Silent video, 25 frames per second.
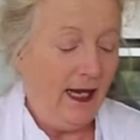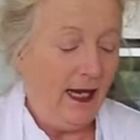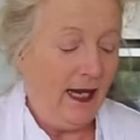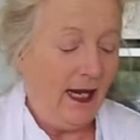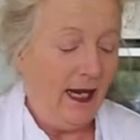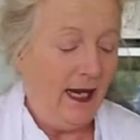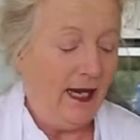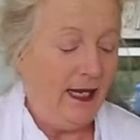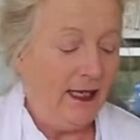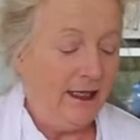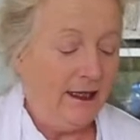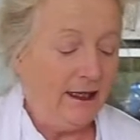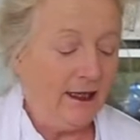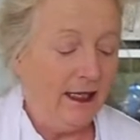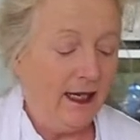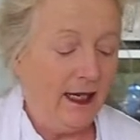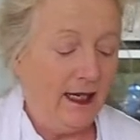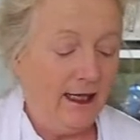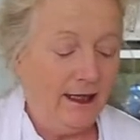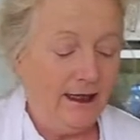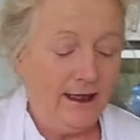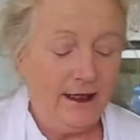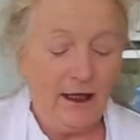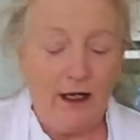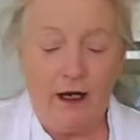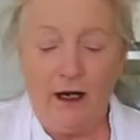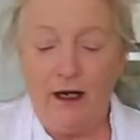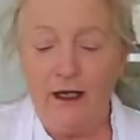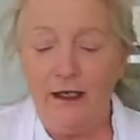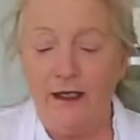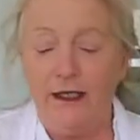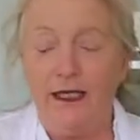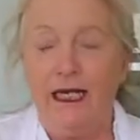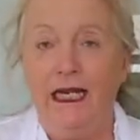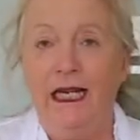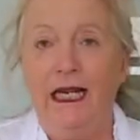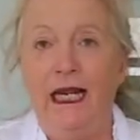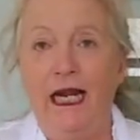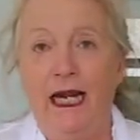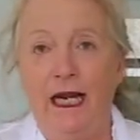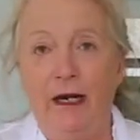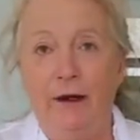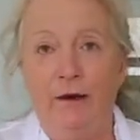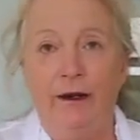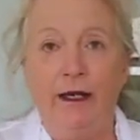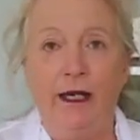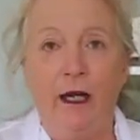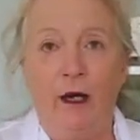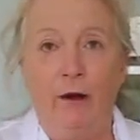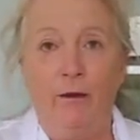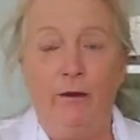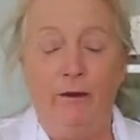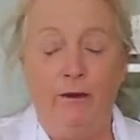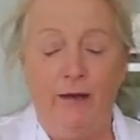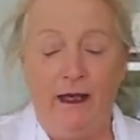And I start layering up